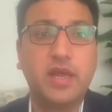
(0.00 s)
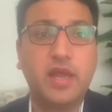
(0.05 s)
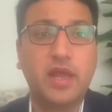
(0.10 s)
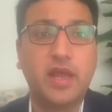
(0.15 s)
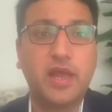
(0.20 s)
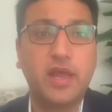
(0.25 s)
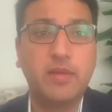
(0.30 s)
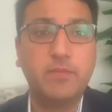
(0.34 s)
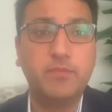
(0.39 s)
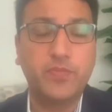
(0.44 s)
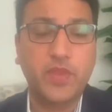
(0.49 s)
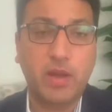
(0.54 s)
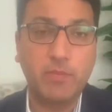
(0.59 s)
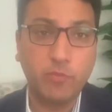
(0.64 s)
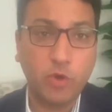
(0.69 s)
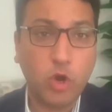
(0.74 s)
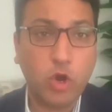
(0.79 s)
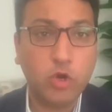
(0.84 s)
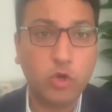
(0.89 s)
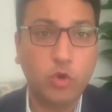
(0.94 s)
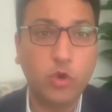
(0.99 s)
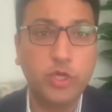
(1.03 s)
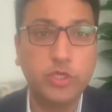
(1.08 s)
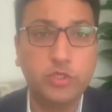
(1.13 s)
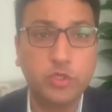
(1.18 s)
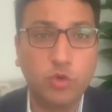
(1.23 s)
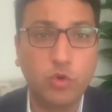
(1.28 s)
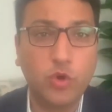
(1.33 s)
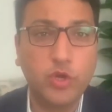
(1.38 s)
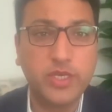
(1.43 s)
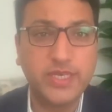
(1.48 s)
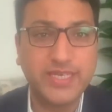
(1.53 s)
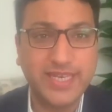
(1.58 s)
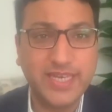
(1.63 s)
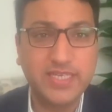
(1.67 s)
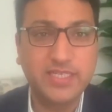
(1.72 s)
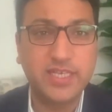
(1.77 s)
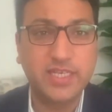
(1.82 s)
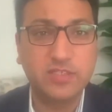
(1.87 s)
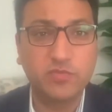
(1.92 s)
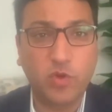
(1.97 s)
I'm not going to go in
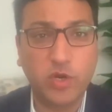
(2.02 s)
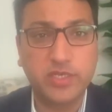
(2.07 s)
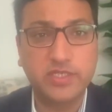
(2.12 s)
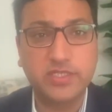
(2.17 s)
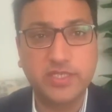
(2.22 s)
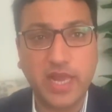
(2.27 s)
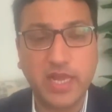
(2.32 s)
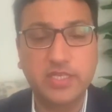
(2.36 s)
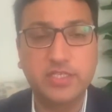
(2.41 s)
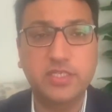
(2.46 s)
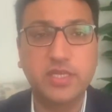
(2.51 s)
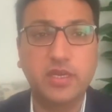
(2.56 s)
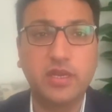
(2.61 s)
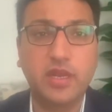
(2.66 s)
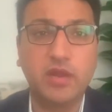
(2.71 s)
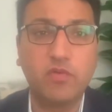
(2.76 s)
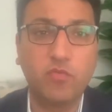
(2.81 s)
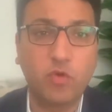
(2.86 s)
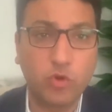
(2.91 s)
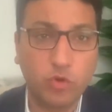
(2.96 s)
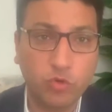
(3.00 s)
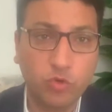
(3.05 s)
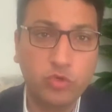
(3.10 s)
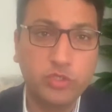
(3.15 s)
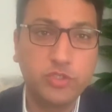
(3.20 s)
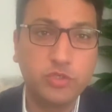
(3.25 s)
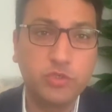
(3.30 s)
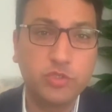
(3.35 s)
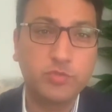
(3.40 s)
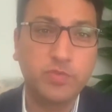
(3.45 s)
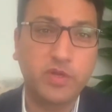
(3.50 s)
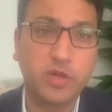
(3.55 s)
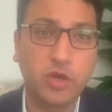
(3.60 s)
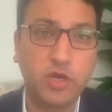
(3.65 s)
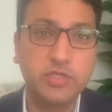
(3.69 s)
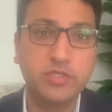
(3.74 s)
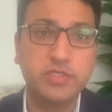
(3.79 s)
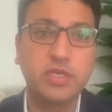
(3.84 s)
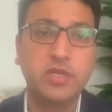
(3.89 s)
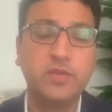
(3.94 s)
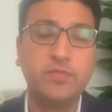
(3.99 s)
details what section and what rules use,
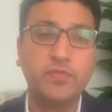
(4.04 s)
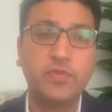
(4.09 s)
because